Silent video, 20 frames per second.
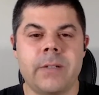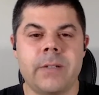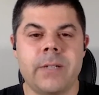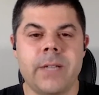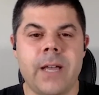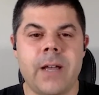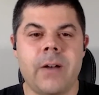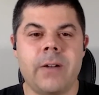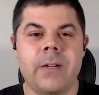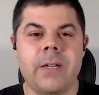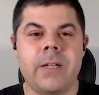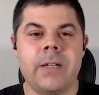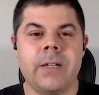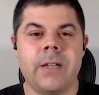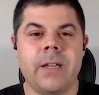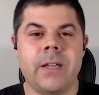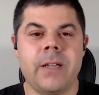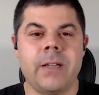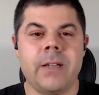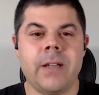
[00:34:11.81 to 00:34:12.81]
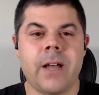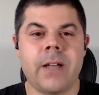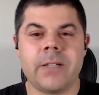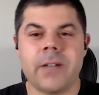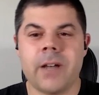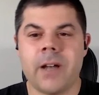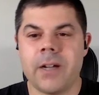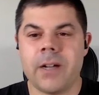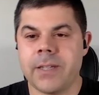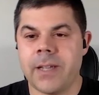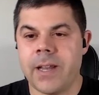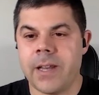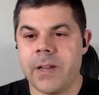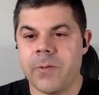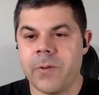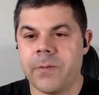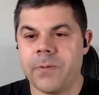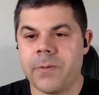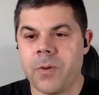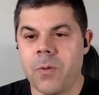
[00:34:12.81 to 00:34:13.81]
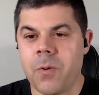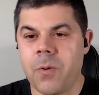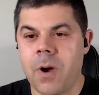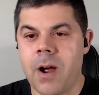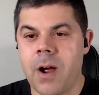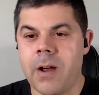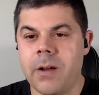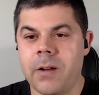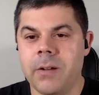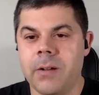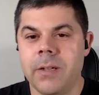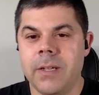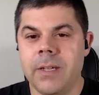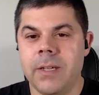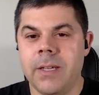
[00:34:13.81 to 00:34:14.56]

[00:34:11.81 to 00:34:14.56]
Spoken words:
down and not talk to anyone for a while.